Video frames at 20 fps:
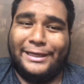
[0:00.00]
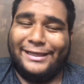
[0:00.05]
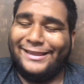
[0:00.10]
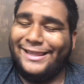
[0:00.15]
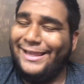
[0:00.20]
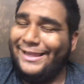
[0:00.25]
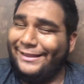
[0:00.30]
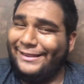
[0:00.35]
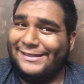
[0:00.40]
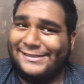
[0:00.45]
I
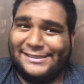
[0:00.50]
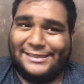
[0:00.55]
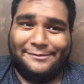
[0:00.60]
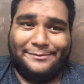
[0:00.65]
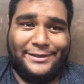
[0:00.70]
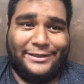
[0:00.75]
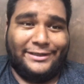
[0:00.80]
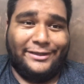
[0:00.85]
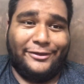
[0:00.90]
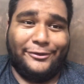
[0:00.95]
think this is going
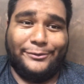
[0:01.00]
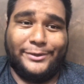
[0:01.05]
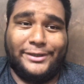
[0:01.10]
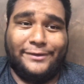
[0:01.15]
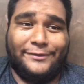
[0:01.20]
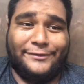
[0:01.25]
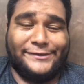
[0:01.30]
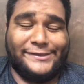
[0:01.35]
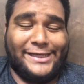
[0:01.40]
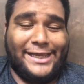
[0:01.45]
to be another one
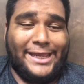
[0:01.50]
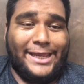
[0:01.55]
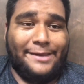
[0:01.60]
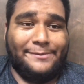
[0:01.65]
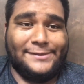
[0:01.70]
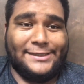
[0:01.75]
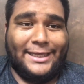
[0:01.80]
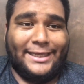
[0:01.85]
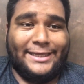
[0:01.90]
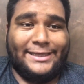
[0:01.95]
of those
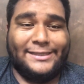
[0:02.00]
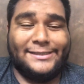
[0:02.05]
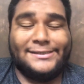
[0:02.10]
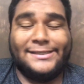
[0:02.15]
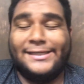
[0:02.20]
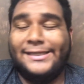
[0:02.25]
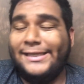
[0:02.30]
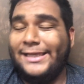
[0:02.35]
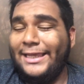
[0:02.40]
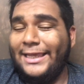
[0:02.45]
games, guys.
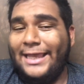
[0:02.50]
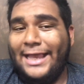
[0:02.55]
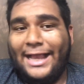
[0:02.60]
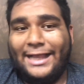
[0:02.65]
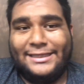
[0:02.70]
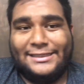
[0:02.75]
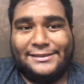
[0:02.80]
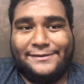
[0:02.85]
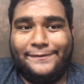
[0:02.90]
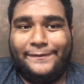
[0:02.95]

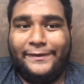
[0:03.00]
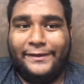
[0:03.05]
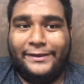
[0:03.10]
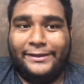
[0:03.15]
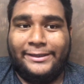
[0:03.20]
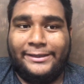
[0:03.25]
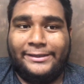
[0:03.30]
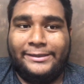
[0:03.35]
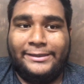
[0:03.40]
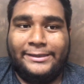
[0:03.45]
I just
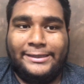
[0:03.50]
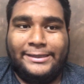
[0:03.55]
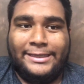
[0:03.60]
feel it.